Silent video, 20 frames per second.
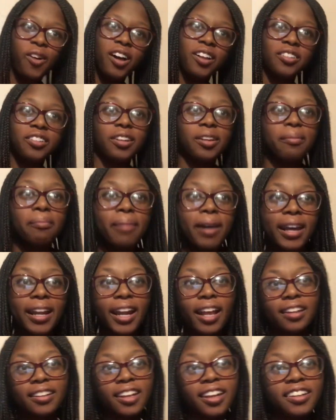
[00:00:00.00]
watching
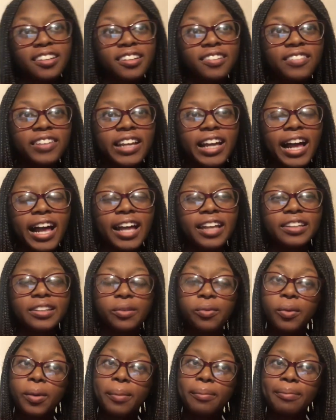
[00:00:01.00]
BadEyesight TV, guys,
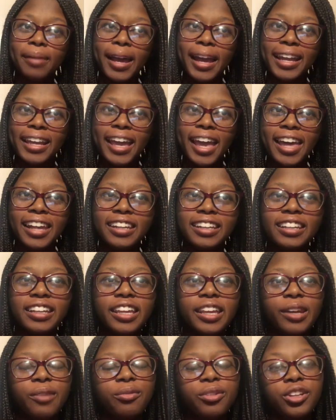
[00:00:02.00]
and we're back at it
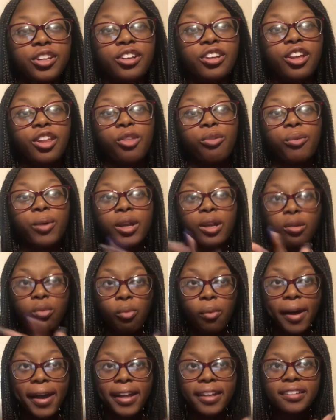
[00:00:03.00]
again with another
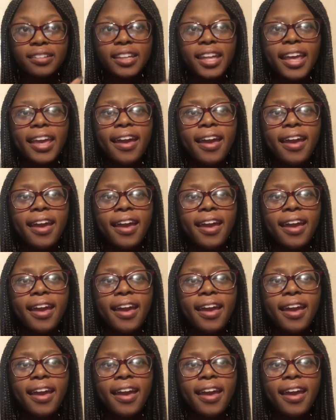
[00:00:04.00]
request.